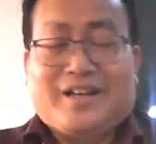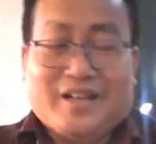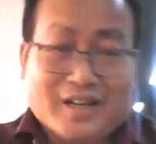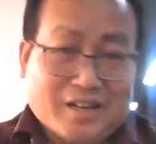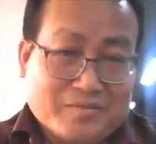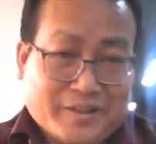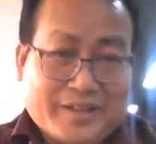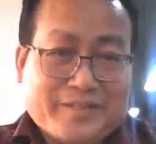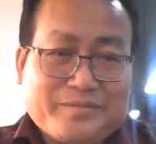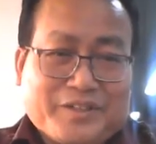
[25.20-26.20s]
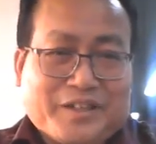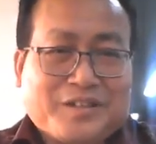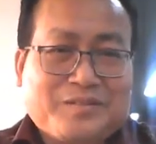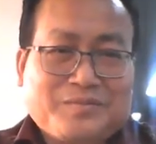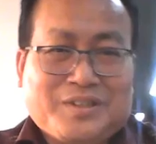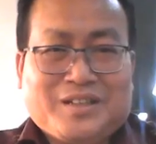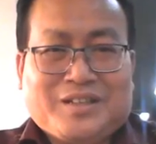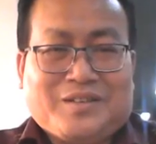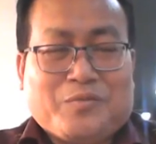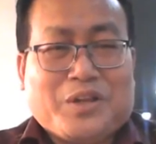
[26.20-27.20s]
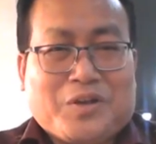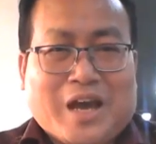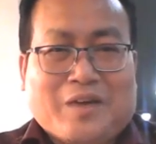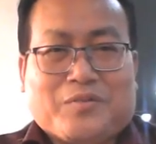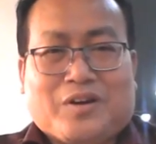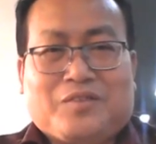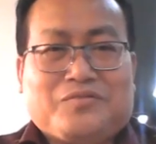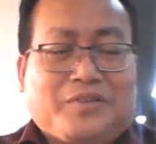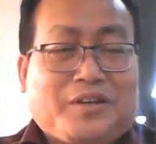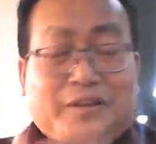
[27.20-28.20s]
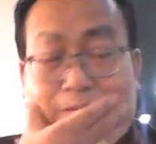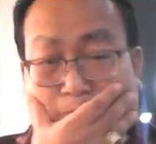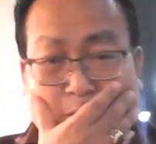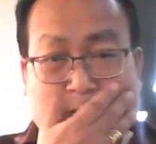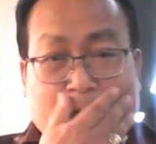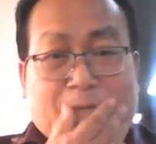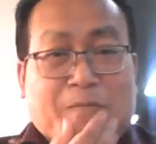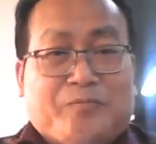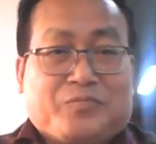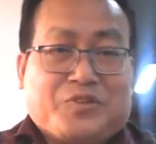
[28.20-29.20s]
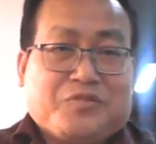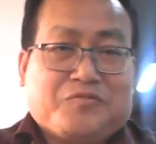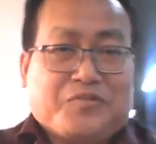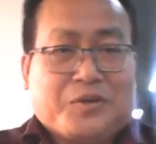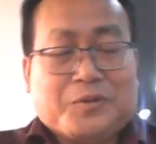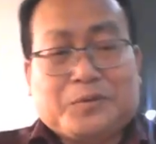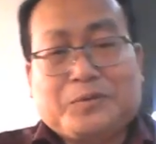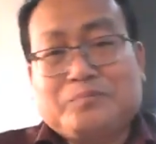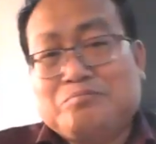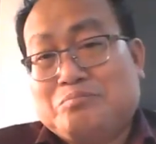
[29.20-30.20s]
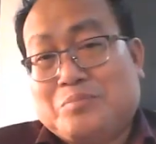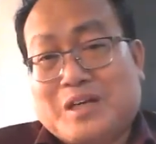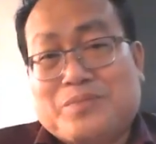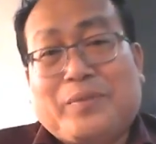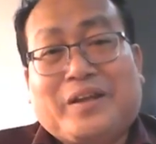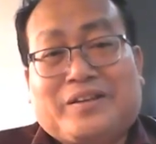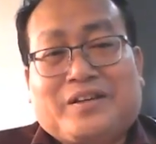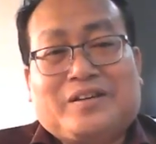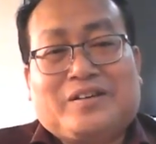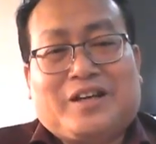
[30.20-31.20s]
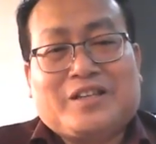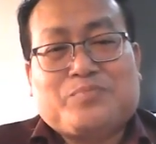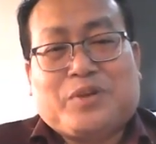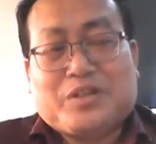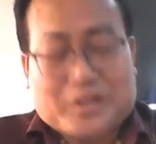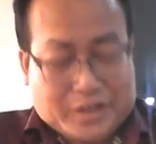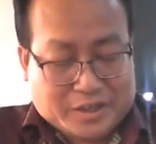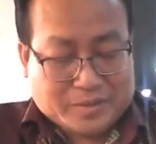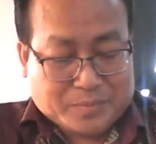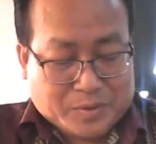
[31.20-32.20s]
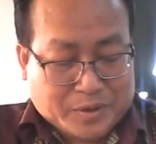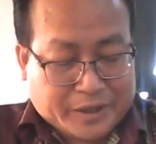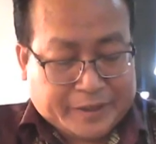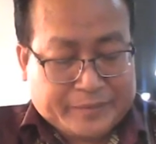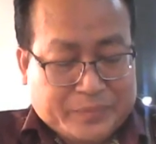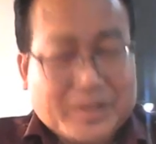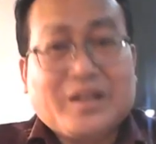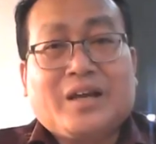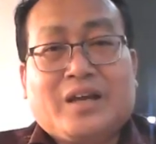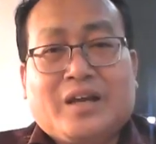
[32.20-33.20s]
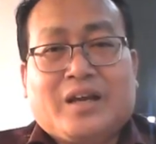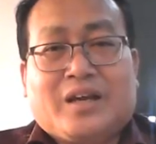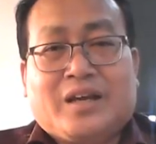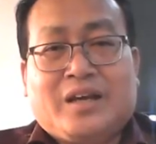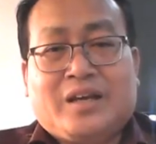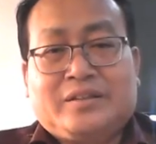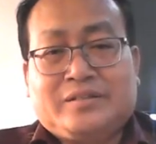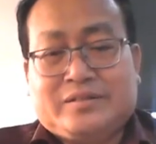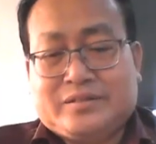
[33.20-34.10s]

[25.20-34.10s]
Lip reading: Lovely. You know, when you have coffee, you feel much better, especially in the morning. And